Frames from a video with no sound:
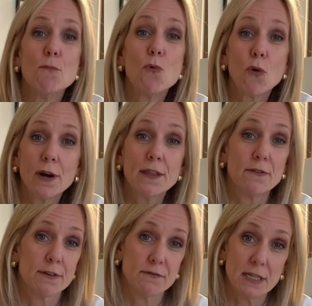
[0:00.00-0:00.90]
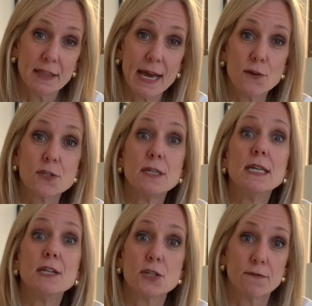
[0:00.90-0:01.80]
more than $50,000
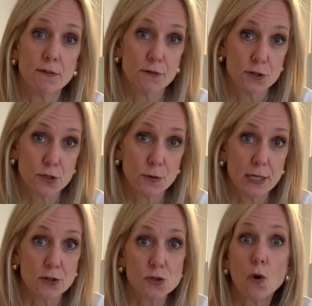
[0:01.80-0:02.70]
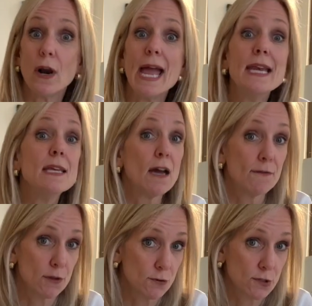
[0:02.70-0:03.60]
each of the first 3 years or any of
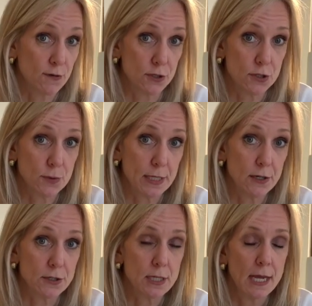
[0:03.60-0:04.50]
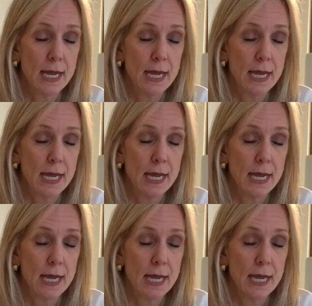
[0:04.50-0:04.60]
those first 3 years.